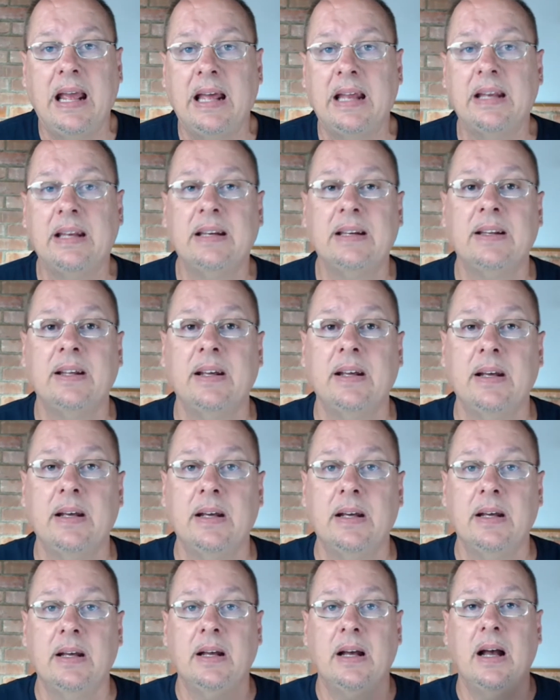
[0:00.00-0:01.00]
And
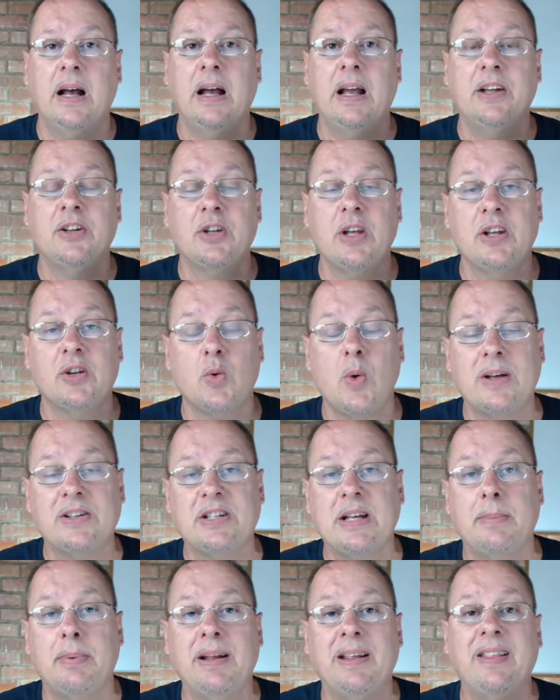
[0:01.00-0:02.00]
uh, it's, it's
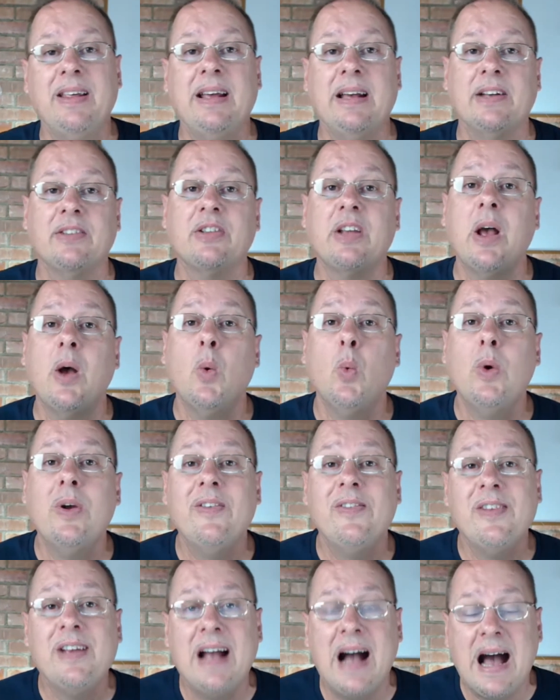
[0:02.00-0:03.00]
quite simply this
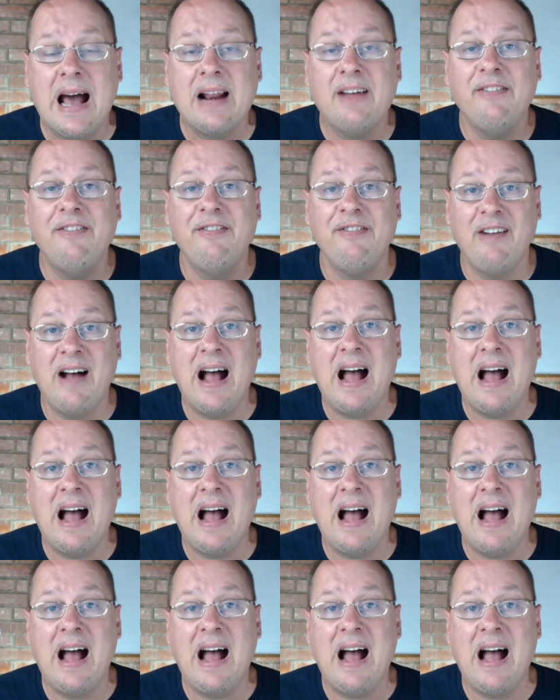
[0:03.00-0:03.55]
we've got to